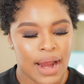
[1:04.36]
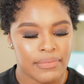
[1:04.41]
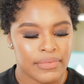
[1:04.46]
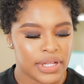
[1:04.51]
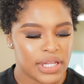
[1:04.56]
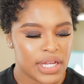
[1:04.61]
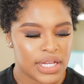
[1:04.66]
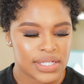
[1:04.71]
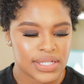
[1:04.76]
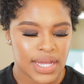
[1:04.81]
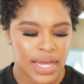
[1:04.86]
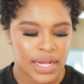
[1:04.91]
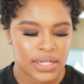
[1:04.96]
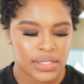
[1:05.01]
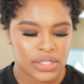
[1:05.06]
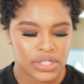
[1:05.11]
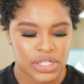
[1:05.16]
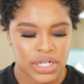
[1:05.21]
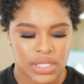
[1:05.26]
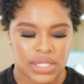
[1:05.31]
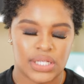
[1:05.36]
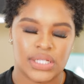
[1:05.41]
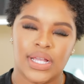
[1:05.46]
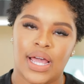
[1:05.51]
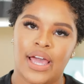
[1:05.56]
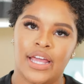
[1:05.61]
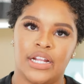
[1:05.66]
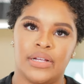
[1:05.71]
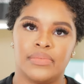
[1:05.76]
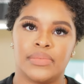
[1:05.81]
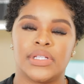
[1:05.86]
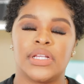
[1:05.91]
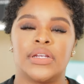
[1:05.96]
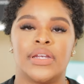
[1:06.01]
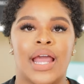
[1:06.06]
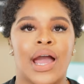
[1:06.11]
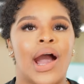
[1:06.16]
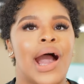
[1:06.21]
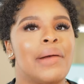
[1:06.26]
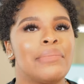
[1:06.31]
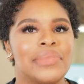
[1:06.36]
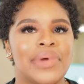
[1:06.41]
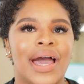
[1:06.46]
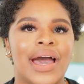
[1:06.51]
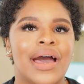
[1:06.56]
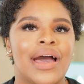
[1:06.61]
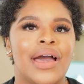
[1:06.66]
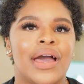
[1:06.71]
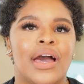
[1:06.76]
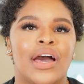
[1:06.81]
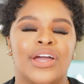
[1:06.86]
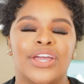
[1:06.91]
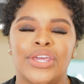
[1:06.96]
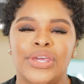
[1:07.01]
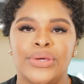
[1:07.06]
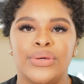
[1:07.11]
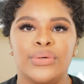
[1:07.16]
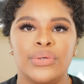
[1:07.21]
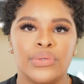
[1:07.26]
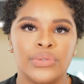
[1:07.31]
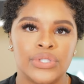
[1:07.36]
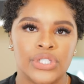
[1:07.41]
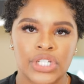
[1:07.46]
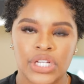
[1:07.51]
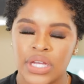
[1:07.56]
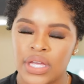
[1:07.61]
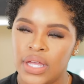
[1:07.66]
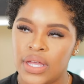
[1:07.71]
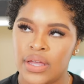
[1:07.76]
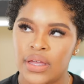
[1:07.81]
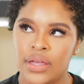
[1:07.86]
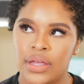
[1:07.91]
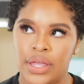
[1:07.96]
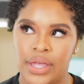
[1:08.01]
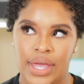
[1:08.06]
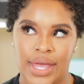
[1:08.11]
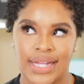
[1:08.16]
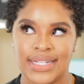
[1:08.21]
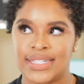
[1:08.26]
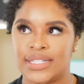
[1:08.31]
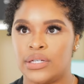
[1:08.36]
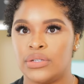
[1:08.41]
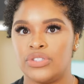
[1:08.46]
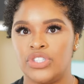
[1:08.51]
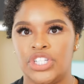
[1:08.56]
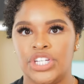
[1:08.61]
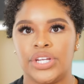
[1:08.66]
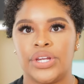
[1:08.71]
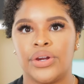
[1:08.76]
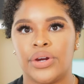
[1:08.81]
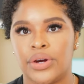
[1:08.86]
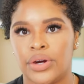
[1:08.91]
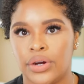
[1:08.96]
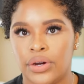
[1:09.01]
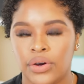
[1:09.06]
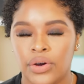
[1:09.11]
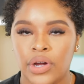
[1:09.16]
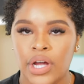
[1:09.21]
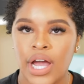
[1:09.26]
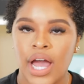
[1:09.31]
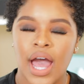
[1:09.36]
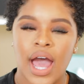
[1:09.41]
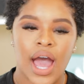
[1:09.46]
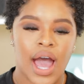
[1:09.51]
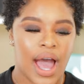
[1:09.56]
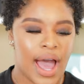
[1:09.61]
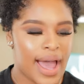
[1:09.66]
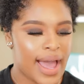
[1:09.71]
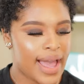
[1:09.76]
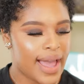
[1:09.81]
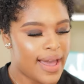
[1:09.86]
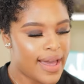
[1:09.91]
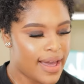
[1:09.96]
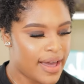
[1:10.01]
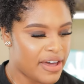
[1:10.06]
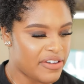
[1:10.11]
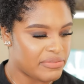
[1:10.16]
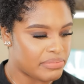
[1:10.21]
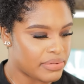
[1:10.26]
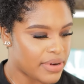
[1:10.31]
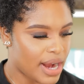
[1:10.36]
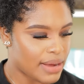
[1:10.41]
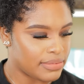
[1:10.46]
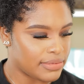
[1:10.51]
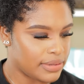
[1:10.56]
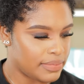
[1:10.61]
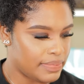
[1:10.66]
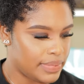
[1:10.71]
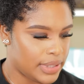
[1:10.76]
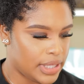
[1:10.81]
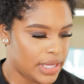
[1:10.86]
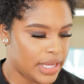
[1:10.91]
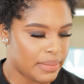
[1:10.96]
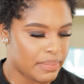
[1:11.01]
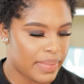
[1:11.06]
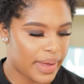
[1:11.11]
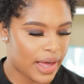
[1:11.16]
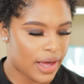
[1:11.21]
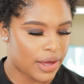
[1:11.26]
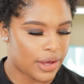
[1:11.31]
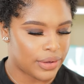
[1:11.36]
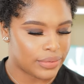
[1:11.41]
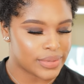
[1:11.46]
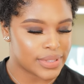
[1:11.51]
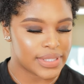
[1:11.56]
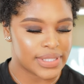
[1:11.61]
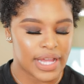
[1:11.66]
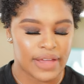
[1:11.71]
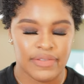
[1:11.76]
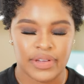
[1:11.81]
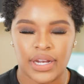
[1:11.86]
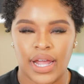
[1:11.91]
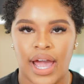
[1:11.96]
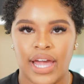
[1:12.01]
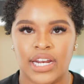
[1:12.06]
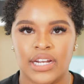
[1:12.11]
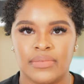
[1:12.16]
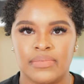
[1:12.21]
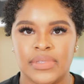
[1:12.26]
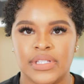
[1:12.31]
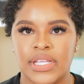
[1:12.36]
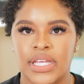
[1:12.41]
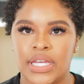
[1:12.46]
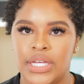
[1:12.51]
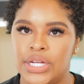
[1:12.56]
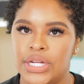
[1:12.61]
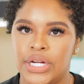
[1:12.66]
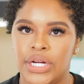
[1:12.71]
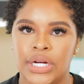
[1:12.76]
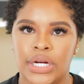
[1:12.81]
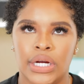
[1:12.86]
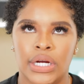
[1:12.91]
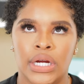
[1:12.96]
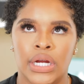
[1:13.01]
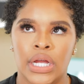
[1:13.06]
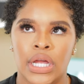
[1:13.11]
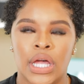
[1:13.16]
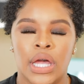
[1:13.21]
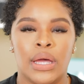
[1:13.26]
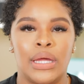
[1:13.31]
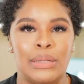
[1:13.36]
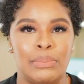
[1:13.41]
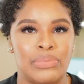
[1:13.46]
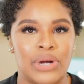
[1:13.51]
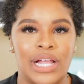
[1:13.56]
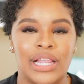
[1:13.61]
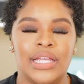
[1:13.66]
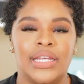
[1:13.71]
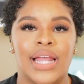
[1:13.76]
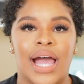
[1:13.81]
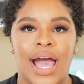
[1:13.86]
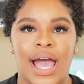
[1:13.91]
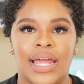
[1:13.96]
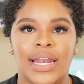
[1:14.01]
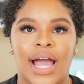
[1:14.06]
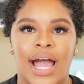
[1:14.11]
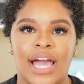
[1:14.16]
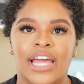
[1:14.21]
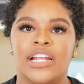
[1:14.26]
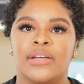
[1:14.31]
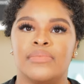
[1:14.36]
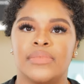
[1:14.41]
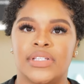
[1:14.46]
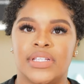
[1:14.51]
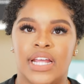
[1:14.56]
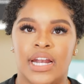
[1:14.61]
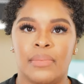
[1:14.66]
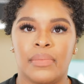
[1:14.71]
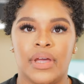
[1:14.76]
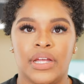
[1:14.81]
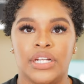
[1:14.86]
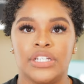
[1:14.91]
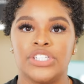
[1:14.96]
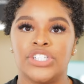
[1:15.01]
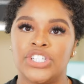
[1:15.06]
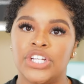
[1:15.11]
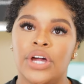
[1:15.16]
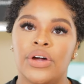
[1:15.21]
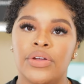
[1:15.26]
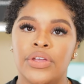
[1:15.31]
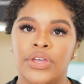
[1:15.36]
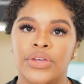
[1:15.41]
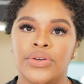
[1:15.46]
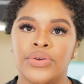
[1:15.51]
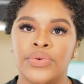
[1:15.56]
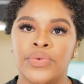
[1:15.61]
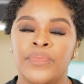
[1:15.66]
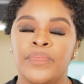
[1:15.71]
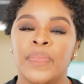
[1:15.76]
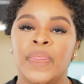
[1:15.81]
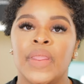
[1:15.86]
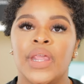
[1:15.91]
I'm really excited to share these items. Now, I'm not a huge SLG girl. I have probably about 7 items here, probably 9 items that I'm going to show you.